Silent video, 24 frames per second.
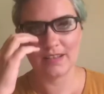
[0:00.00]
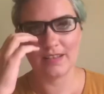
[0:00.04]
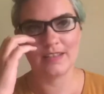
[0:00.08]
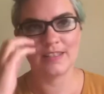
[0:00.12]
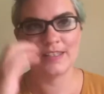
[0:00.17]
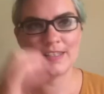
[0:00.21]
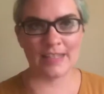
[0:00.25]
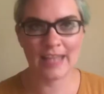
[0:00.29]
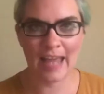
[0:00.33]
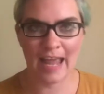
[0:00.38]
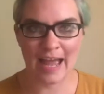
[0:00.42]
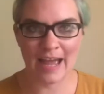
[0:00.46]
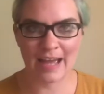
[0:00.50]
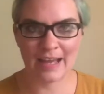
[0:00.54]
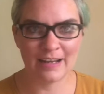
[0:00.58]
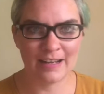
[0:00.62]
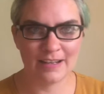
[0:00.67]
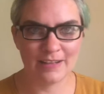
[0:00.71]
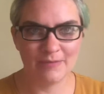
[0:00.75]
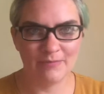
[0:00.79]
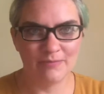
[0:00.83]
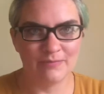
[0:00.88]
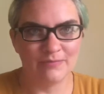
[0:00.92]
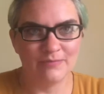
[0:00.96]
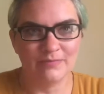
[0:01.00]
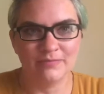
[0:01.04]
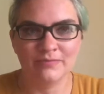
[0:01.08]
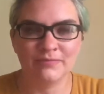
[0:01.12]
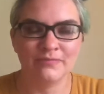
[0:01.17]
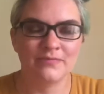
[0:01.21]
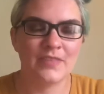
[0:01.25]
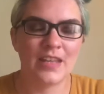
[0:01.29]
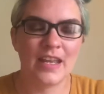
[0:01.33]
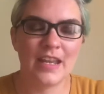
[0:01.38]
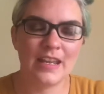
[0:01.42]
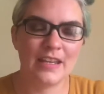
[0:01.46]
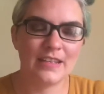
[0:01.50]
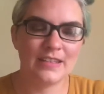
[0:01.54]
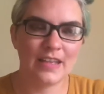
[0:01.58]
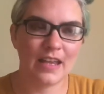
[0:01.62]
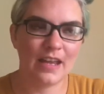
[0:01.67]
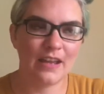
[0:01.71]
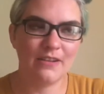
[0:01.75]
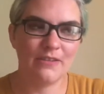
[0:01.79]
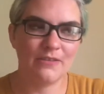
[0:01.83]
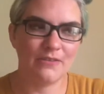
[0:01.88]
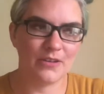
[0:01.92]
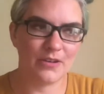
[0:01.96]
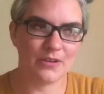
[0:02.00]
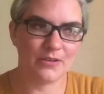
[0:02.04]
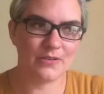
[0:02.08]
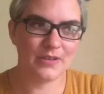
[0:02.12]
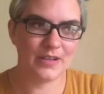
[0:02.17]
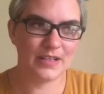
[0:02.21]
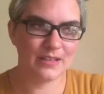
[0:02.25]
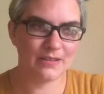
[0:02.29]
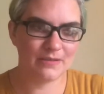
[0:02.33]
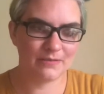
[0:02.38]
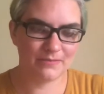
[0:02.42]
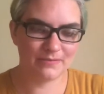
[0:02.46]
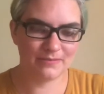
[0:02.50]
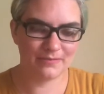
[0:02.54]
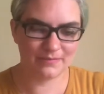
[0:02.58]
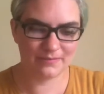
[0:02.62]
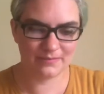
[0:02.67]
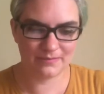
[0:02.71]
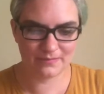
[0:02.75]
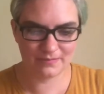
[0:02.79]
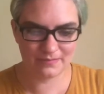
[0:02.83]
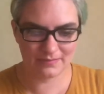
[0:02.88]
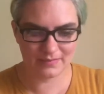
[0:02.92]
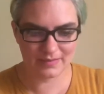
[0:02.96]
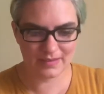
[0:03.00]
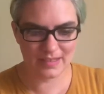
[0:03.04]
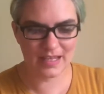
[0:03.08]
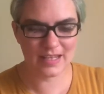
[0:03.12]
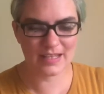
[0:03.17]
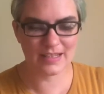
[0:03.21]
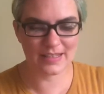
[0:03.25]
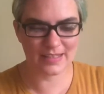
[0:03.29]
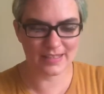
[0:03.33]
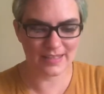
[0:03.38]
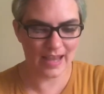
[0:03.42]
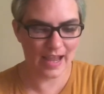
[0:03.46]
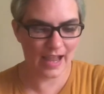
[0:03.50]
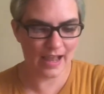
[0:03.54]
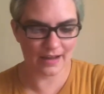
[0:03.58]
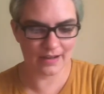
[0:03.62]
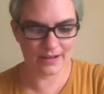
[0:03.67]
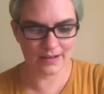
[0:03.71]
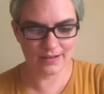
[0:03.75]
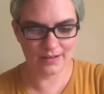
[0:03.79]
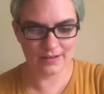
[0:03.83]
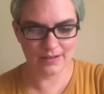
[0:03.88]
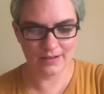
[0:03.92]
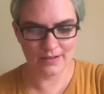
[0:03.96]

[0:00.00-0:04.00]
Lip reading: sad. I guess, I don't know, it's sad.